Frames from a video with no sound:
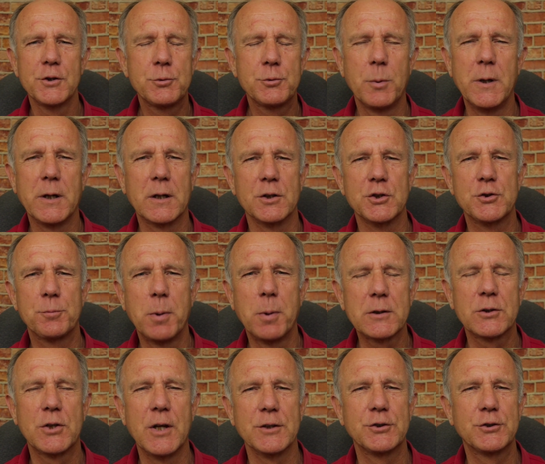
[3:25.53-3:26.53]
This is where you can
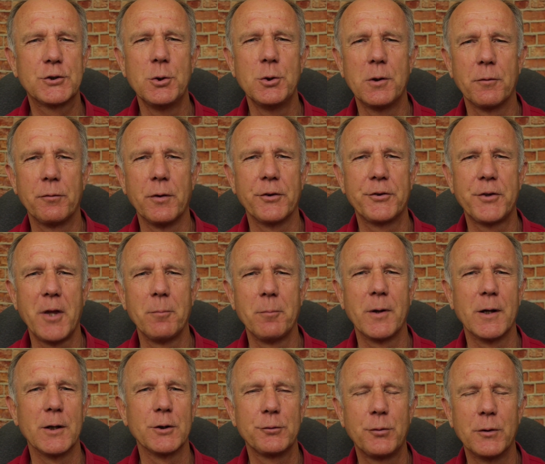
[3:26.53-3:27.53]
split test two different
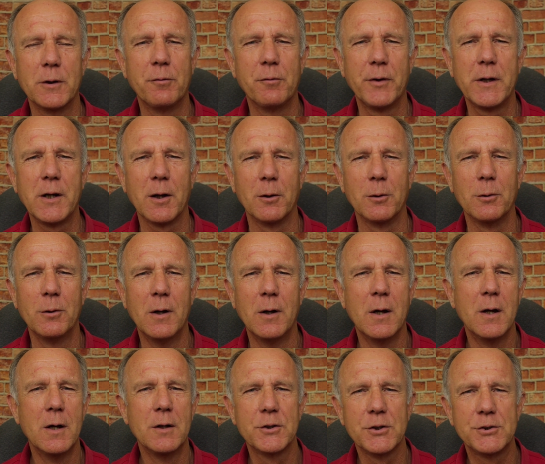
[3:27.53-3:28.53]
thumbnails for your video
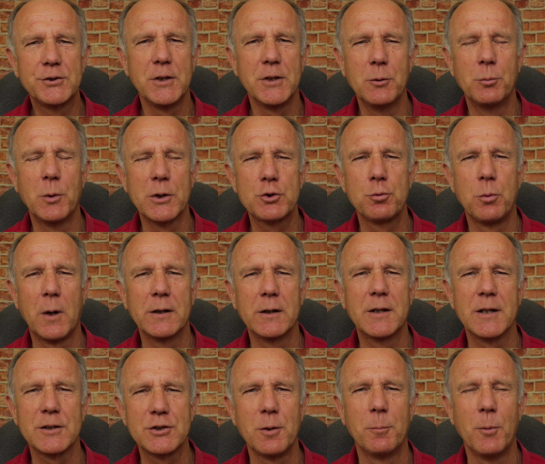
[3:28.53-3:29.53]
to see which one
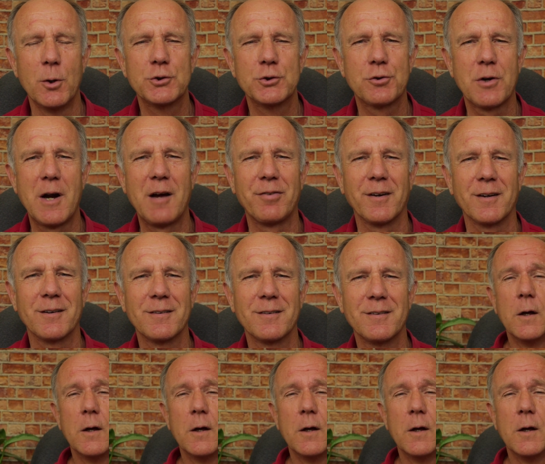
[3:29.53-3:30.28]
gets the most traffic.